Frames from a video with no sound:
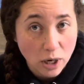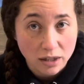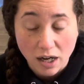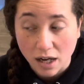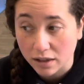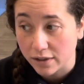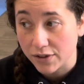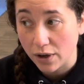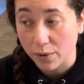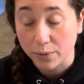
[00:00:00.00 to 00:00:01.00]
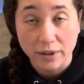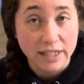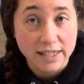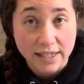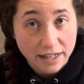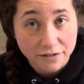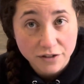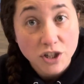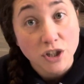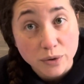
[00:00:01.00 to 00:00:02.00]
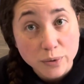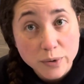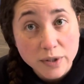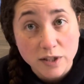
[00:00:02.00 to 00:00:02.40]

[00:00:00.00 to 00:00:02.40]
prong collars are really safe to use,